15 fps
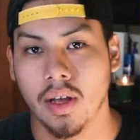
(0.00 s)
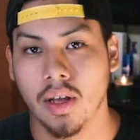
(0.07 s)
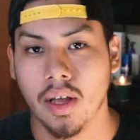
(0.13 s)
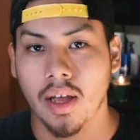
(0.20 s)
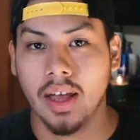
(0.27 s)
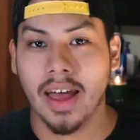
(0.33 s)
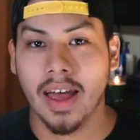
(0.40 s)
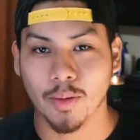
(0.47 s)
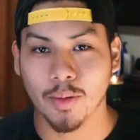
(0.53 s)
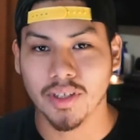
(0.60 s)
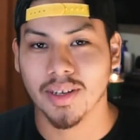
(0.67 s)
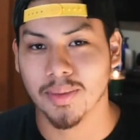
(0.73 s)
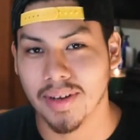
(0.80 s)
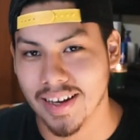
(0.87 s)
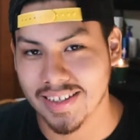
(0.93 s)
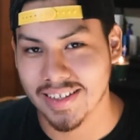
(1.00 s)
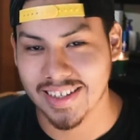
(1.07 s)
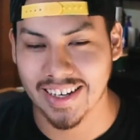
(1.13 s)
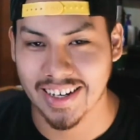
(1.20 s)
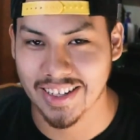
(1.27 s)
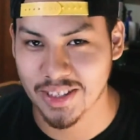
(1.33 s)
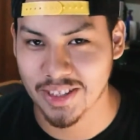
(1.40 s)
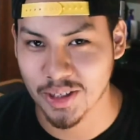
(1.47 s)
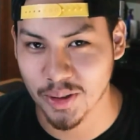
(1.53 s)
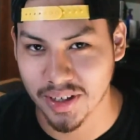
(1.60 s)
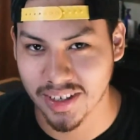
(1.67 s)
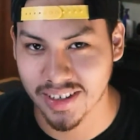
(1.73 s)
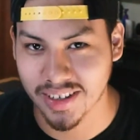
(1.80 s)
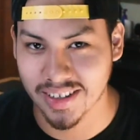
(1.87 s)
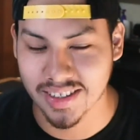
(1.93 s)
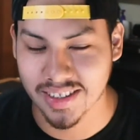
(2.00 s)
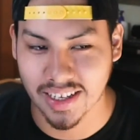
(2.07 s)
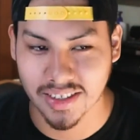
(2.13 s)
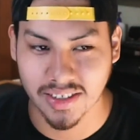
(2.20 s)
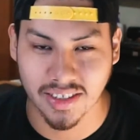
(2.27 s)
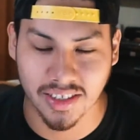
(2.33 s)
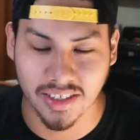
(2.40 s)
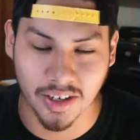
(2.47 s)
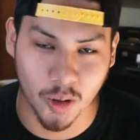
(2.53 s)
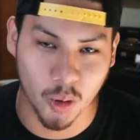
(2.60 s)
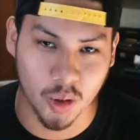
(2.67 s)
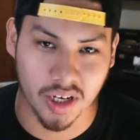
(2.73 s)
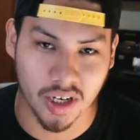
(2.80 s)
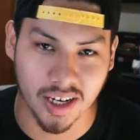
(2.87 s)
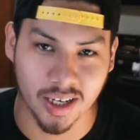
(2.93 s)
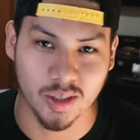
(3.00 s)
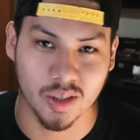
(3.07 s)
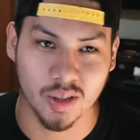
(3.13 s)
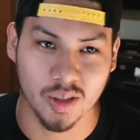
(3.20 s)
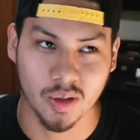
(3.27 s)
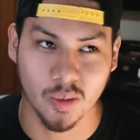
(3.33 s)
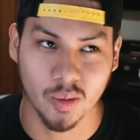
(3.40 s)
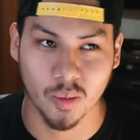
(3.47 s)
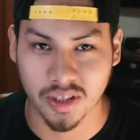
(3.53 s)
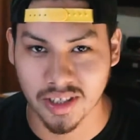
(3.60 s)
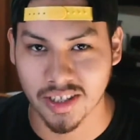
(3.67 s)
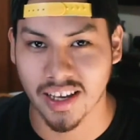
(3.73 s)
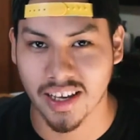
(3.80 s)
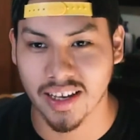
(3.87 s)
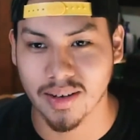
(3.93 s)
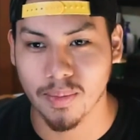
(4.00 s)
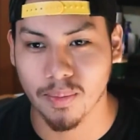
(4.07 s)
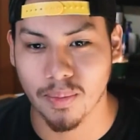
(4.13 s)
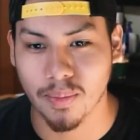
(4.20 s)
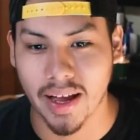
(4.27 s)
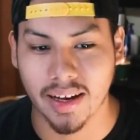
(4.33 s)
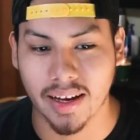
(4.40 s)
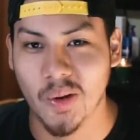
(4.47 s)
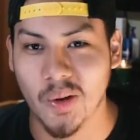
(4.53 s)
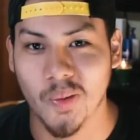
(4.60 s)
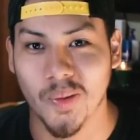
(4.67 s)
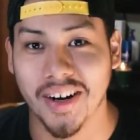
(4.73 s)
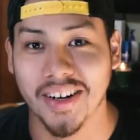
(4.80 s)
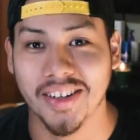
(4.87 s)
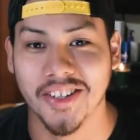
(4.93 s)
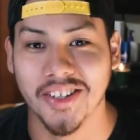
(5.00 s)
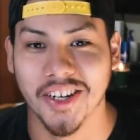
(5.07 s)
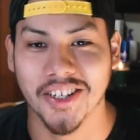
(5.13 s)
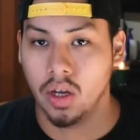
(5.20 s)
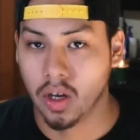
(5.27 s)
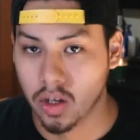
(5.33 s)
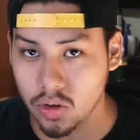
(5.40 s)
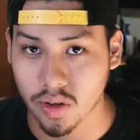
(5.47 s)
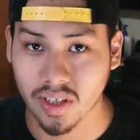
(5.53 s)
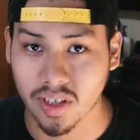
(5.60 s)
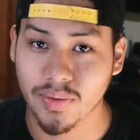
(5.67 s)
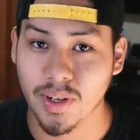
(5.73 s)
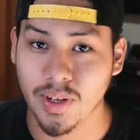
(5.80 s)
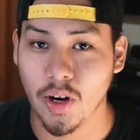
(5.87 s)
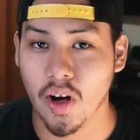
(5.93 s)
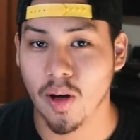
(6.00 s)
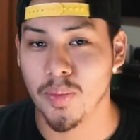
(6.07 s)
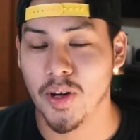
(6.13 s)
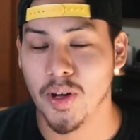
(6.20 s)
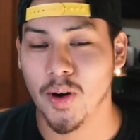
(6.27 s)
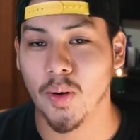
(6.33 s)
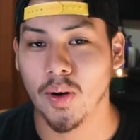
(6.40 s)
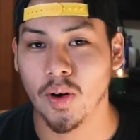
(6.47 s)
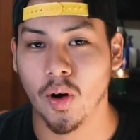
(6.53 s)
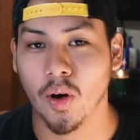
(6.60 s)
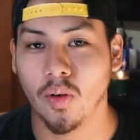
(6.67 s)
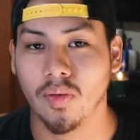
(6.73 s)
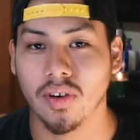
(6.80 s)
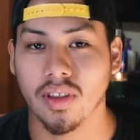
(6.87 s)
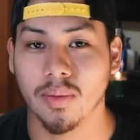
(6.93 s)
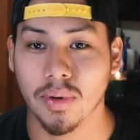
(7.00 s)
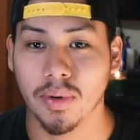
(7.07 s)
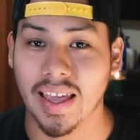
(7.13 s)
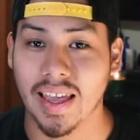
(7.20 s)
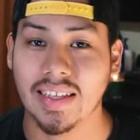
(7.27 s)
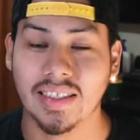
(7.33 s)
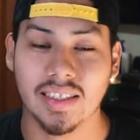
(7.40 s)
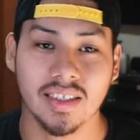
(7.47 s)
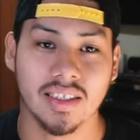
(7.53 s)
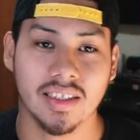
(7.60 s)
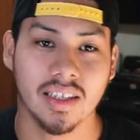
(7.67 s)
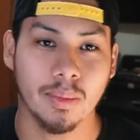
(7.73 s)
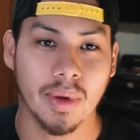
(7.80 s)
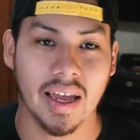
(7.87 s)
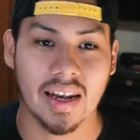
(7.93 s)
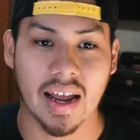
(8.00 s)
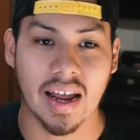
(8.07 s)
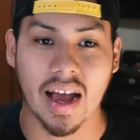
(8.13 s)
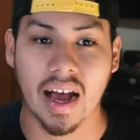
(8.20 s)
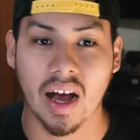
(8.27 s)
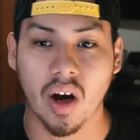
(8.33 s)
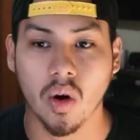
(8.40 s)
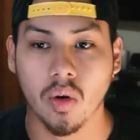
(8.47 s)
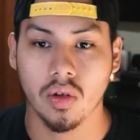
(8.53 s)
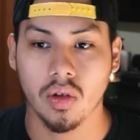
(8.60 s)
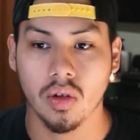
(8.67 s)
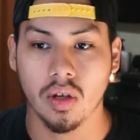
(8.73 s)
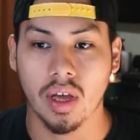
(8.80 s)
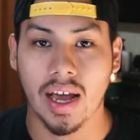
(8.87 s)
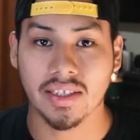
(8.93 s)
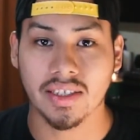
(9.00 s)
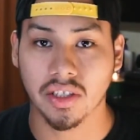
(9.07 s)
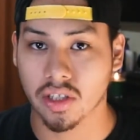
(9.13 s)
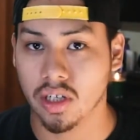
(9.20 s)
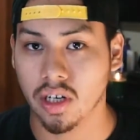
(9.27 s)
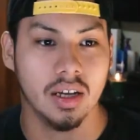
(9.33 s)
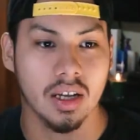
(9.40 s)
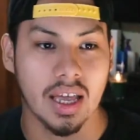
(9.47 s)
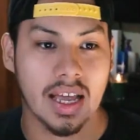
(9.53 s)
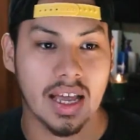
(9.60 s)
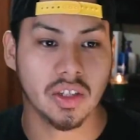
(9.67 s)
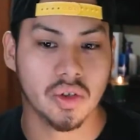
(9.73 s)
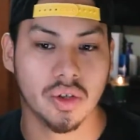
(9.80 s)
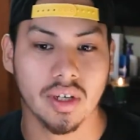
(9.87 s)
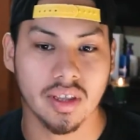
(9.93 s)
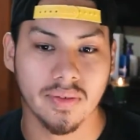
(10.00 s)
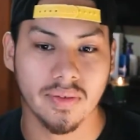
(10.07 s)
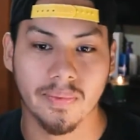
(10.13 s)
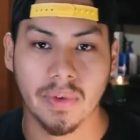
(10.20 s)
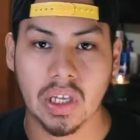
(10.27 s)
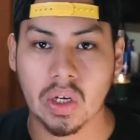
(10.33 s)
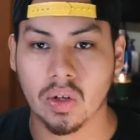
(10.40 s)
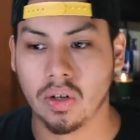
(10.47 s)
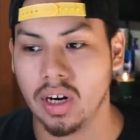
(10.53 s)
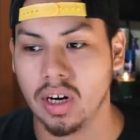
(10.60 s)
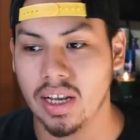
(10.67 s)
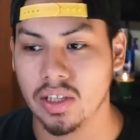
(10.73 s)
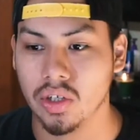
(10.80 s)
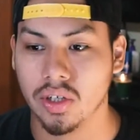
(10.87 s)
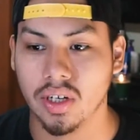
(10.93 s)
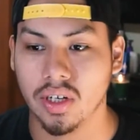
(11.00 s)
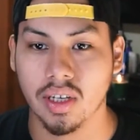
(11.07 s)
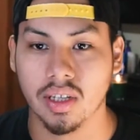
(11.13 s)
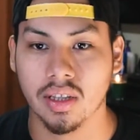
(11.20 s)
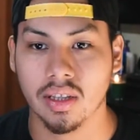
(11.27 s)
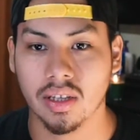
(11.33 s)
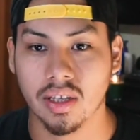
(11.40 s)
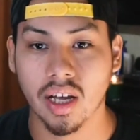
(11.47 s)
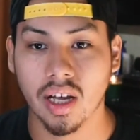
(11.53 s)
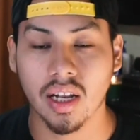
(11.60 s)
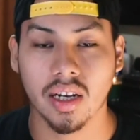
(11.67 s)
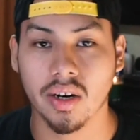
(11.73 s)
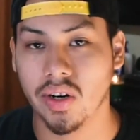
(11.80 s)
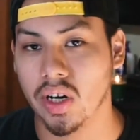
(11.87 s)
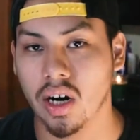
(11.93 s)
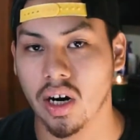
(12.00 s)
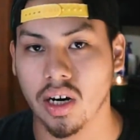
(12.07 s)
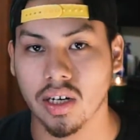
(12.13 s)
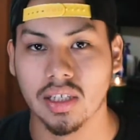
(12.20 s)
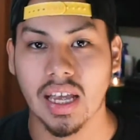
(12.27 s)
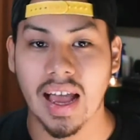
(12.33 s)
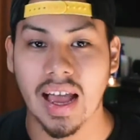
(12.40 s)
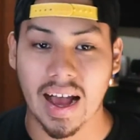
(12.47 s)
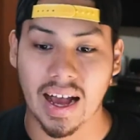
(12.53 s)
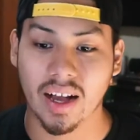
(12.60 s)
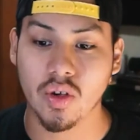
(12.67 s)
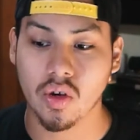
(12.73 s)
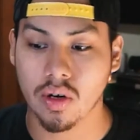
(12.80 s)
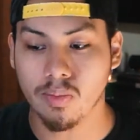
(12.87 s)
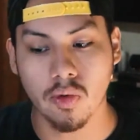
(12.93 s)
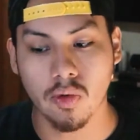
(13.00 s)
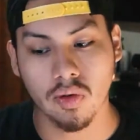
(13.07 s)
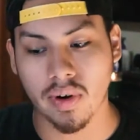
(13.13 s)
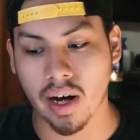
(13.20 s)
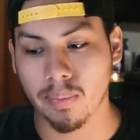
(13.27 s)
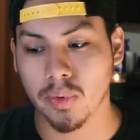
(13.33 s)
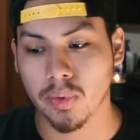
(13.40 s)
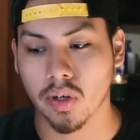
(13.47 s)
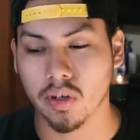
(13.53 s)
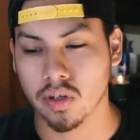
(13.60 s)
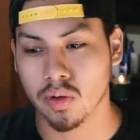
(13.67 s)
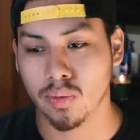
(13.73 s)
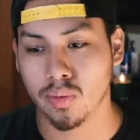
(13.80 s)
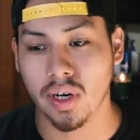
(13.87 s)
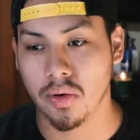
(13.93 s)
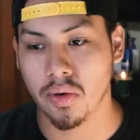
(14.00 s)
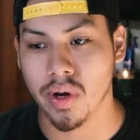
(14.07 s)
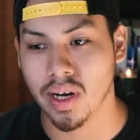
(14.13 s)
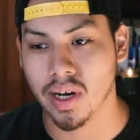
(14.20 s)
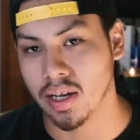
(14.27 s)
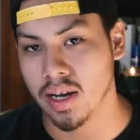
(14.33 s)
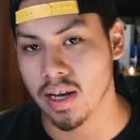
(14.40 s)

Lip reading: Hey, what's up guys? How you guys doing? It's nice to see all you guys once again back, ready to talk chef. So in this video, I'm gonna be going over the Brigade system and how, as a cook entering the field or entering culinary arts, how you can move up those really quickly.